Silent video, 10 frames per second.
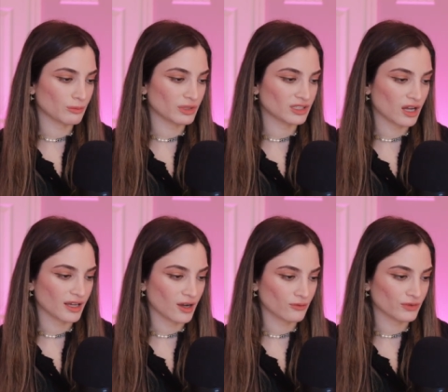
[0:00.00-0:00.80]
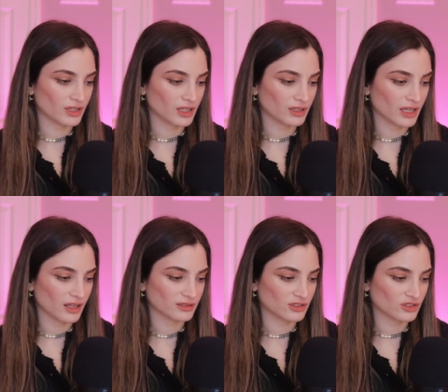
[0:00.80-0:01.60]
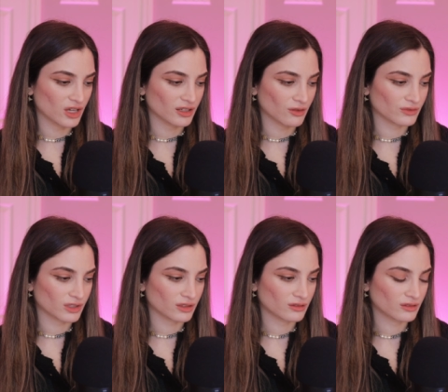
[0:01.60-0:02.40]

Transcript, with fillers: the Madonna outfit than the Elton John outfit.